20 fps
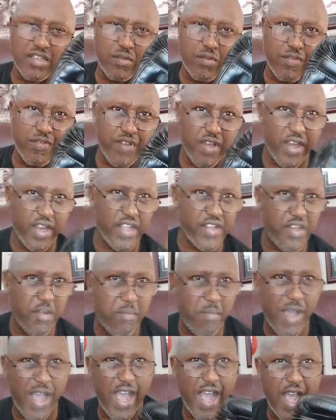If you're gonna hit the
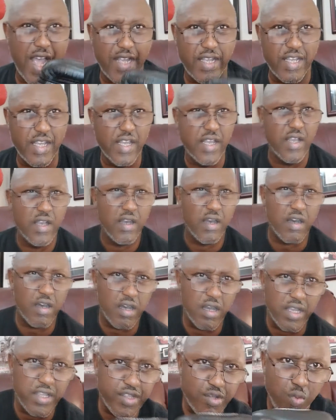bag
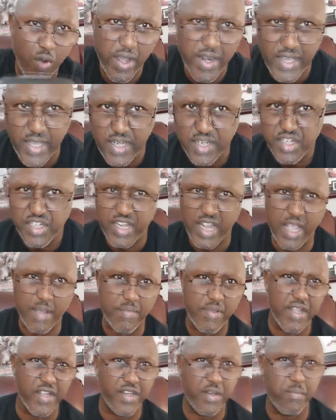and you want to get in shape
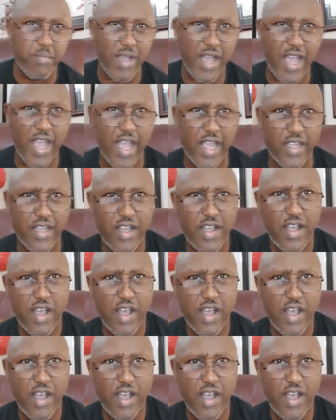and hit the bag,